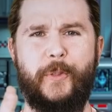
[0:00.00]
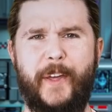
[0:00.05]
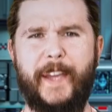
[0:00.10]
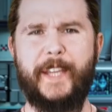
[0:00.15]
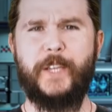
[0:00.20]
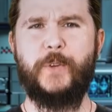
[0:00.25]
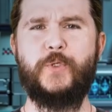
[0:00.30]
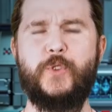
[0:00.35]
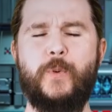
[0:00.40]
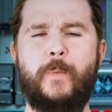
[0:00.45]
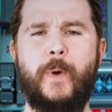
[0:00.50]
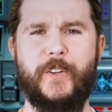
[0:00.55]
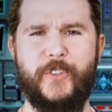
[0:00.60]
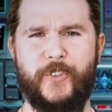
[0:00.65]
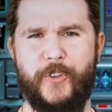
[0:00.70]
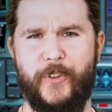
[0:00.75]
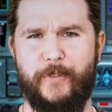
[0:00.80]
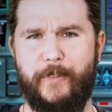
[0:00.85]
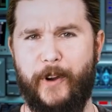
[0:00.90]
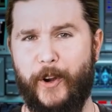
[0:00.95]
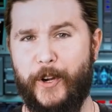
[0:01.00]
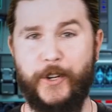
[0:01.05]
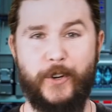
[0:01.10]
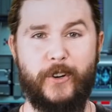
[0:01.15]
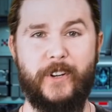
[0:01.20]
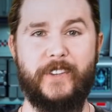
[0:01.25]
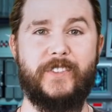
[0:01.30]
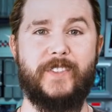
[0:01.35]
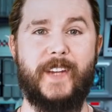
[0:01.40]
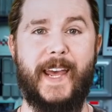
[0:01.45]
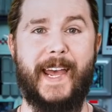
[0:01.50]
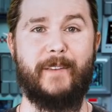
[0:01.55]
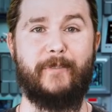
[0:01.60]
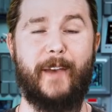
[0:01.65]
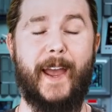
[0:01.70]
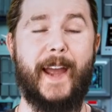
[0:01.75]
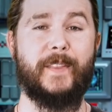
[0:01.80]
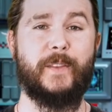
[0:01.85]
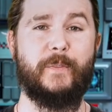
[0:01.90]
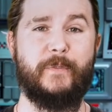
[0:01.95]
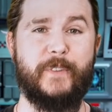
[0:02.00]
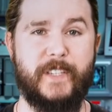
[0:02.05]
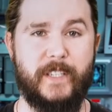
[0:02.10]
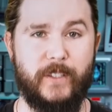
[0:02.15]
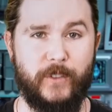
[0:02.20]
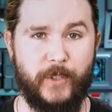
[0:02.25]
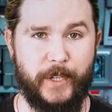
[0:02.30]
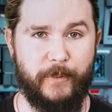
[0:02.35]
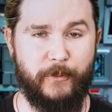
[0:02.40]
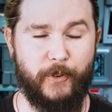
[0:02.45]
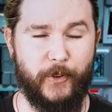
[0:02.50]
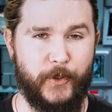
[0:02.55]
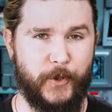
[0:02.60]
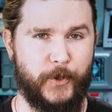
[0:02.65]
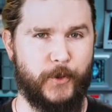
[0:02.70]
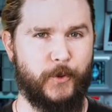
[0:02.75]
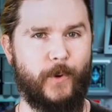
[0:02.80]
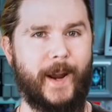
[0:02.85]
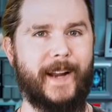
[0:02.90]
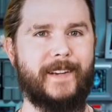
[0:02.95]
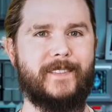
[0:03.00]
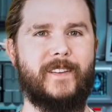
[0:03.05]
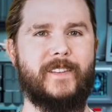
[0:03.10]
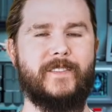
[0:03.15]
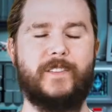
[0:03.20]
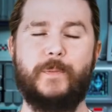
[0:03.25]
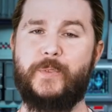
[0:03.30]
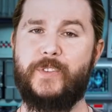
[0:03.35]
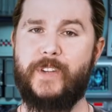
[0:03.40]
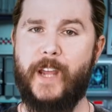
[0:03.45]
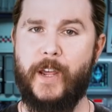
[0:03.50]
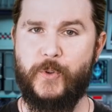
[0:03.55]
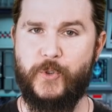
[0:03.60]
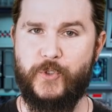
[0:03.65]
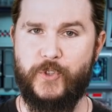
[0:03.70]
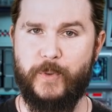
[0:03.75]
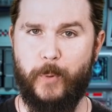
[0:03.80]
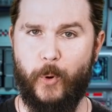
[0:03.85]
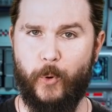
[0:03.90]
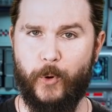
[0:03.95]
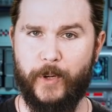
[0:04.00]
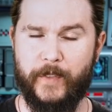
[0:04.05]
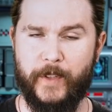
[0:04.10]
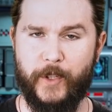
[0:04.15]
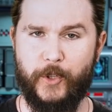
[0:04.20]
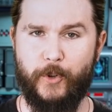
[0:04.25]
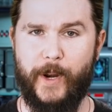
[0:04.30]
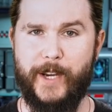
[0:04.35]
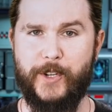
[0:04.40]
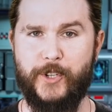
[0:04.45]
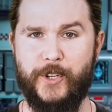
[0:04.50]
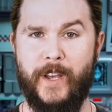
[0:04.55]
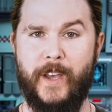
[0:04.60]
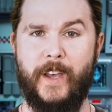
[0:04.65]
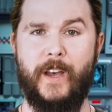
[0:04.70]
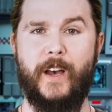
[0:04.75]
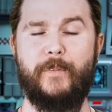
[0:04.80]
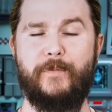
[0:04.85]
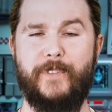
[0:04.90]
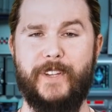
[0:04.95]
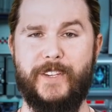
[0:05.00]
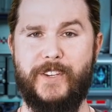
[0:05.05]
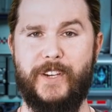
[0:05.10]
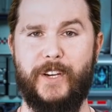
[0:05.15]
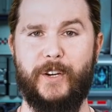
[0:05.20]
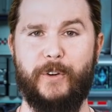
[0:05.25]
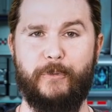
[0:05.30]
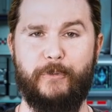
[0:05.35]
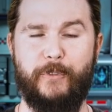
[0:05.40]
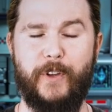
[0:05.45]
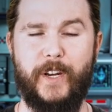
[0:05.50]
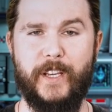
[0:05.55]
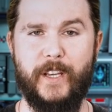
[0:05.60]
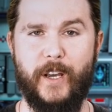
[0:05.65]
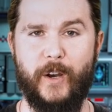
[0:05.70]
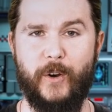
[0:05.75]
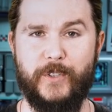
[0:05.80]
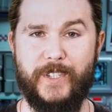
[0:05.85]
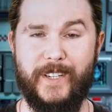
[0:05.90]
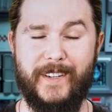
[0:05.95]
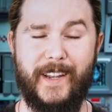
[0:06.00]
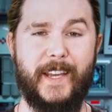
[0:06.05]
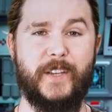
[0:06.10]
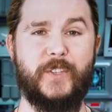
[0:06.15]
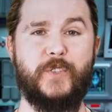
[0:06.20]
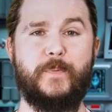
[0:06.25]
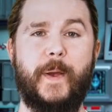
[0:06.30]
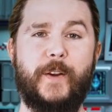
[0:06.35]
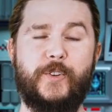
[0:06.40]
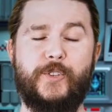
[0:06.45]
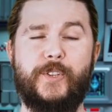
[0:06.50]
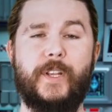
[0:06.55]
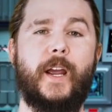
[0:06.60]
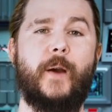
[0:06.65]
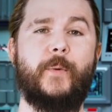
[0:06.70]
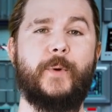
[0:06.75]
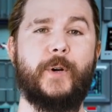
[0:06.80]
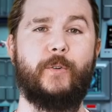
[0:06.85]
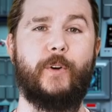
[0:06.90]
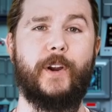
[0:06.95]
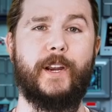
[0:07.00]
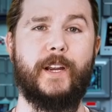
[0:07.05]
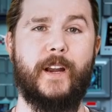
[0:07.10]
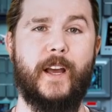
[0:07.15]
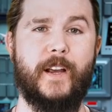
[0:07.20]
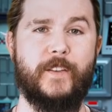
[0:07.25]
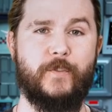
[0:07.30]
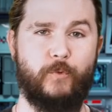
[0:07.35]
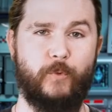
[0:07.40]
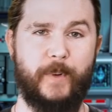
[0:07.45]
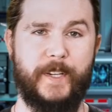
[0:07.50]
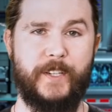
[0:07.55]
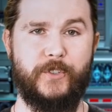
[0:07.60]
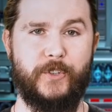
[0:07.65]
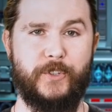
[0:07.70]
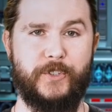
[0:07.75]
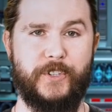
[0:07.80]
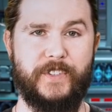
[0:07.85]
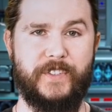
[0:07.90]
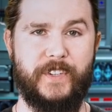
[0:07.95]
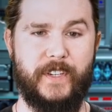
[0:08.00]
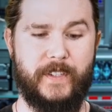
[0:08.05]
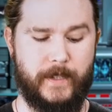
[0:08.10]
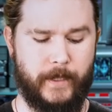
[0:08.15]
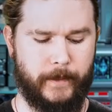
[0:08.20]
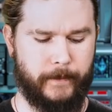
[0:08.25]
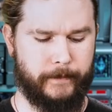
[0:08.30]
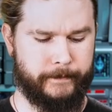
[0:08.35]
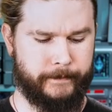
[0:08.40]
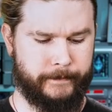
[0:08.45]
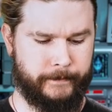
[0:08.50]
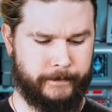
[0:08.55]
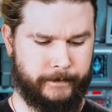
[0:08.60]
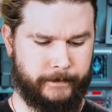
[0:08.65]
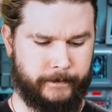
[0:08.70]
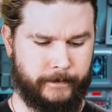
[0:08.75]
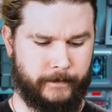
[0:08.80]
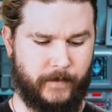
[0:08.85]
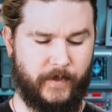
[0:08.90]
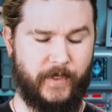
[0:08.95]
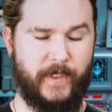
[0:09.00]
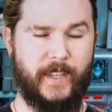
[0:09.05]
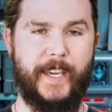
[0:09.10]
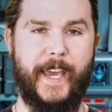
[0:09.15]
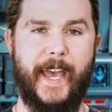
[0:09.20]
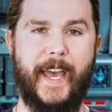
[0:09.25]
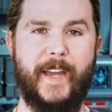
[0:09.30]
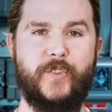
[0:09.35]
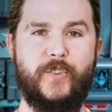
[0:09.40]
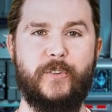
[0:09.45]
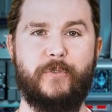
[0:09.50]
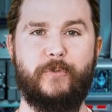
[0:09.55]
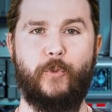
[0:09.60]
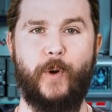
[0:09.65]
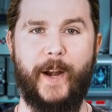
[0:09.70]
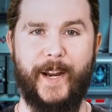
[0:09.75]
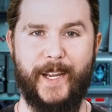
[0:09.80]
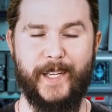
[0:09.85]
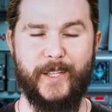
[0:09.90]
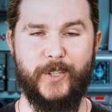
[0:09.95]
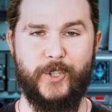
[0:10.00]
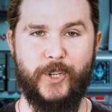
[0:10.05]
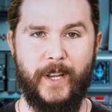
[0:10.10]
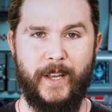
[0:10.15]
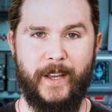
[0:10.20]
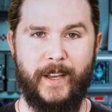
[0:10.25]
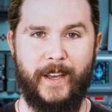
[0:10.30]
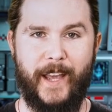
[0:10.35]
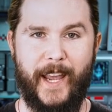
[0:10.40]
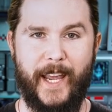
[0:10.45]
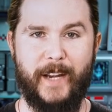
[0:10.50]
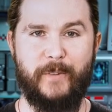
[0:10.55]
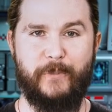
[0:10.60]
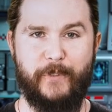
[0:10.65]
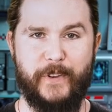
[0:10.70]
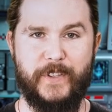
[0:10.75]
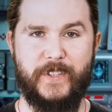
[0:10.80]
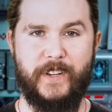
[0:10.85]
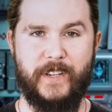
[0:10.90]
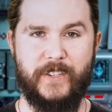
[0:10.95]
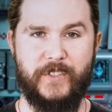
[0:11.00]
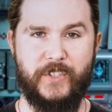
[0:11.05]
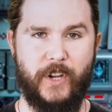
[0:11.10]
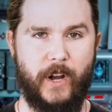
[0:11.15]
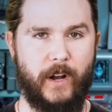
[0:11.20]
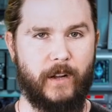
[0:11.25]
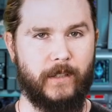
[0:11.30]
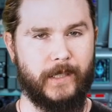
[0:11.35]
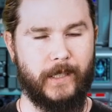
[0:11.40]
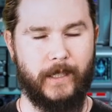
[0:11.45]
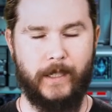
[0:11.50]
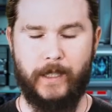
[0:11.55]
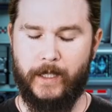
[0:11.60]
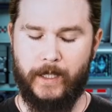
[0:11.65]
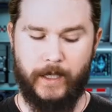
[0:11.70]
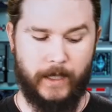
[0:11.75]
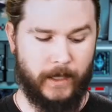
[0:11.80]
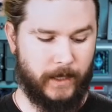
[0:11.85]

Thank you so much to the very nerdy staff at the facility for their direct and substantial support in the creation of this here video. Today especially I want to recognize research assistant The Edge of Rage and visiting scholar